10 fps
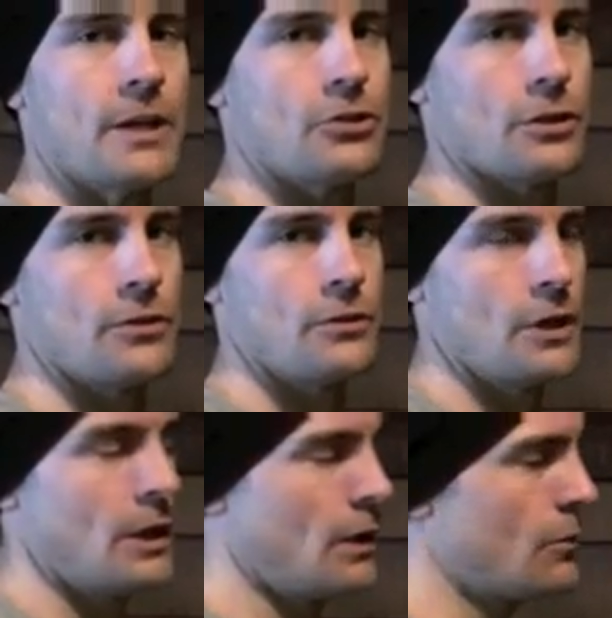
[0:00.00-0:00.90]
mentioned,
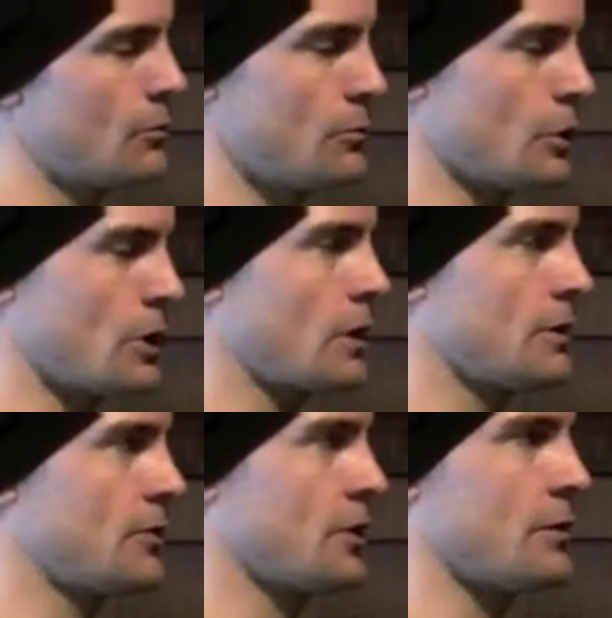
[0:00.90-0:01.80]

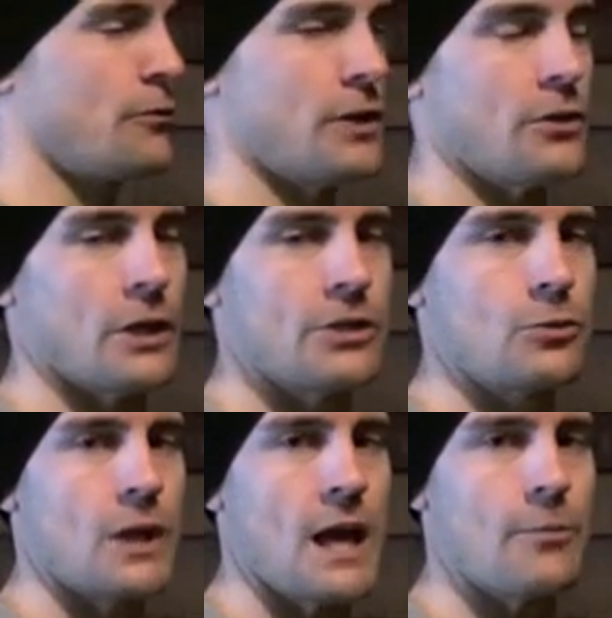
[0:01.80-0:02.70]
regardless of
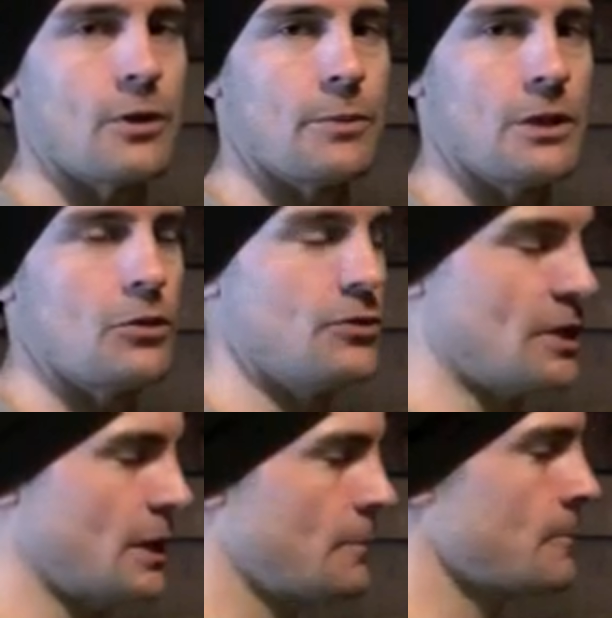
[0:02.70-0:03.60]
configuration we happen to be
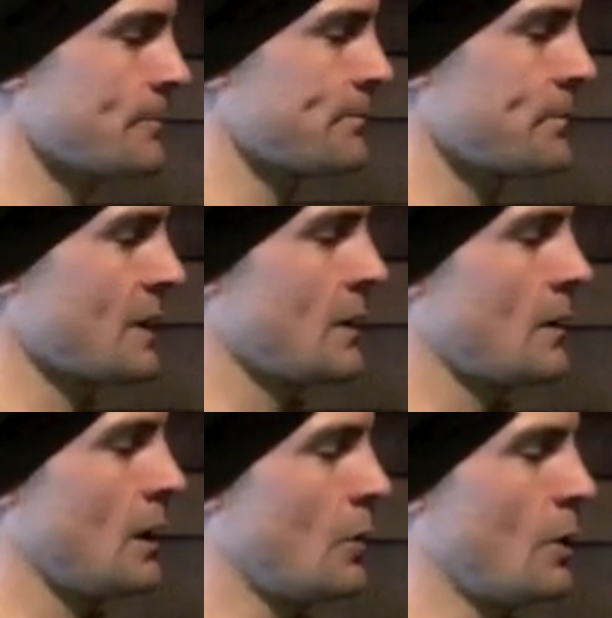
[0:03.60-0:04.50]
using,
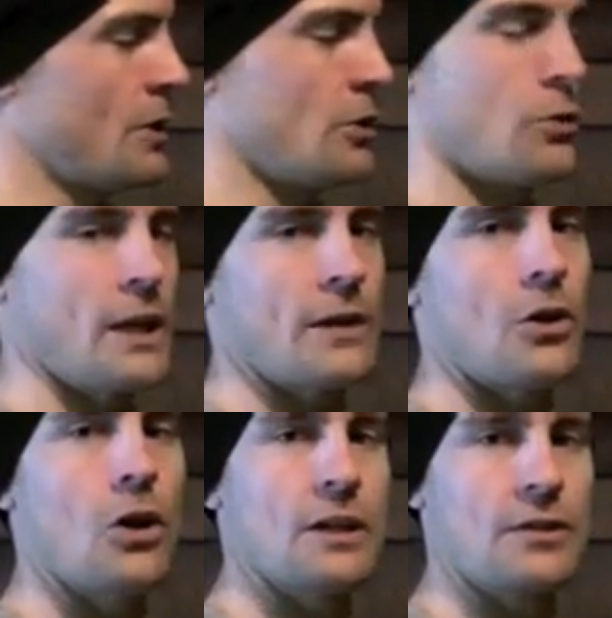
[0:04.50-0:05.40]
we can create
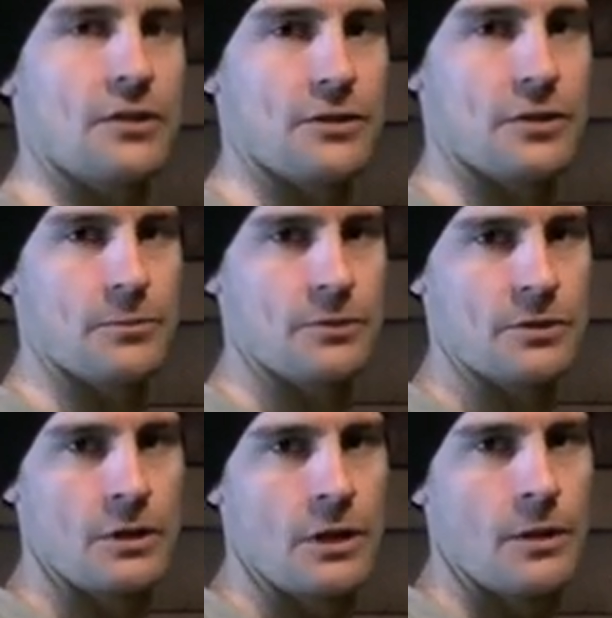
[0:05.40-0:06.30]
hauling
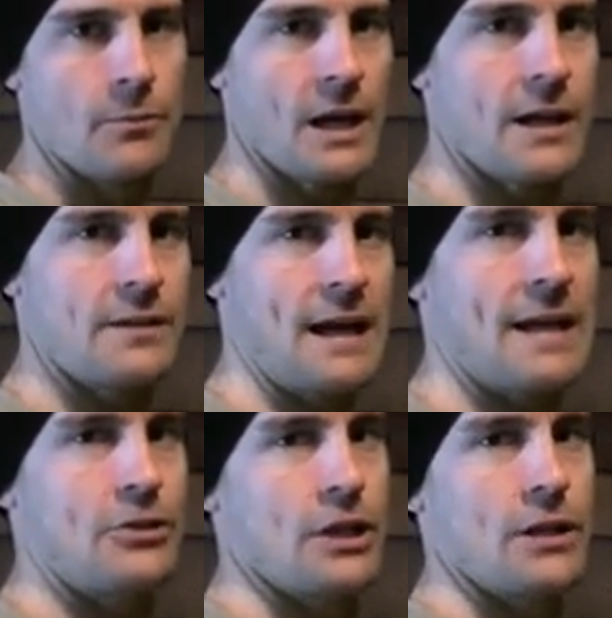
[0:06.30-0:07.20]
systems by
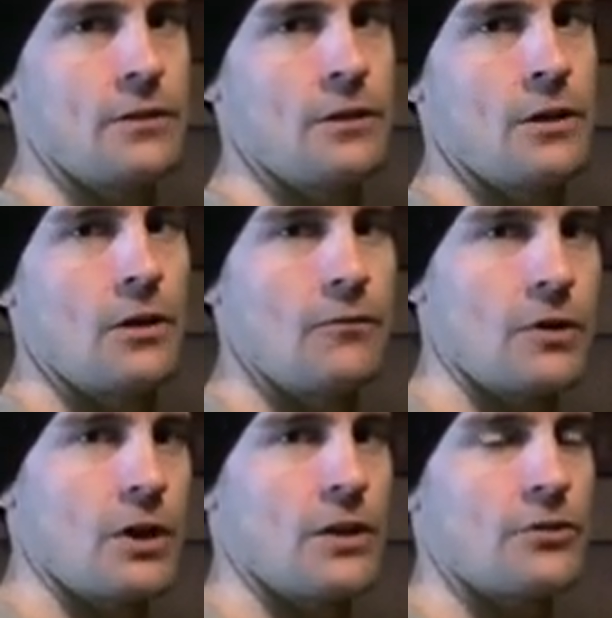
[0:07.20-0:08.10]
attaching
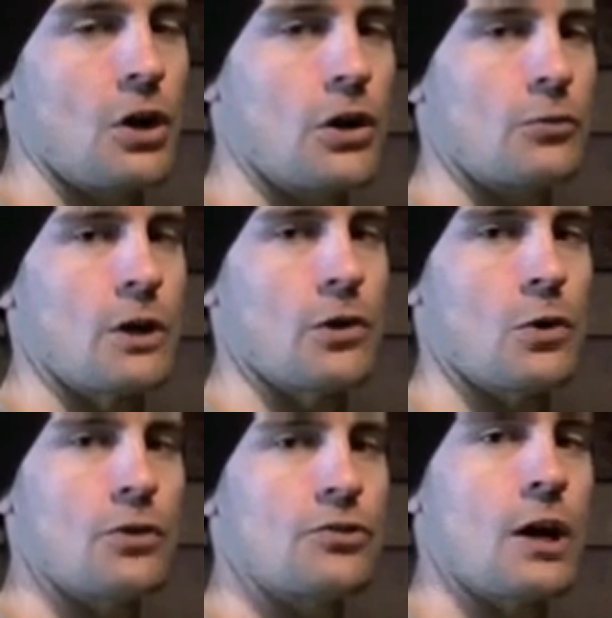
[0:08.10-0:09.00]
various hardware
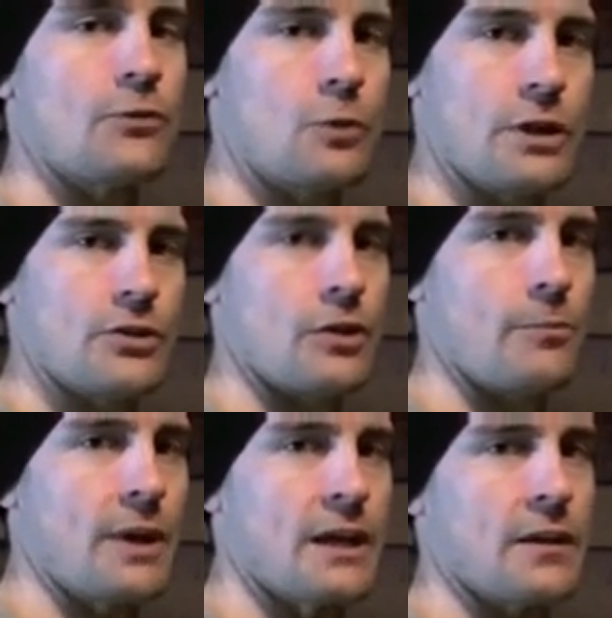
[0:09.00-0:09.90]
or software to the
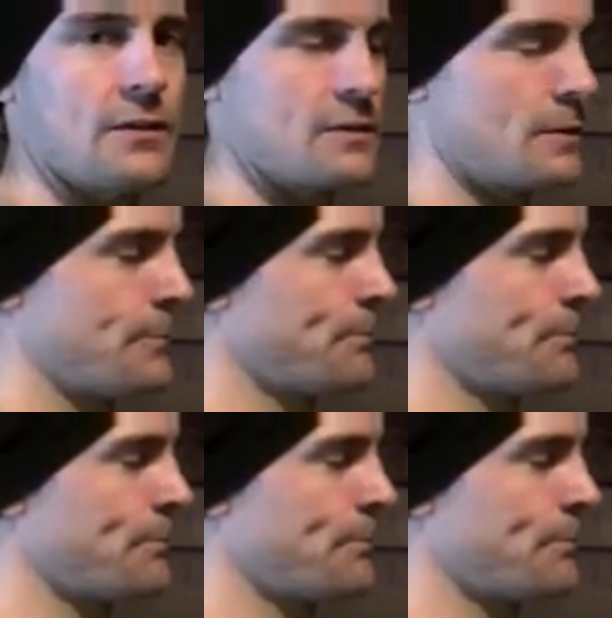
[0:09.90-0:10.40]
beckets.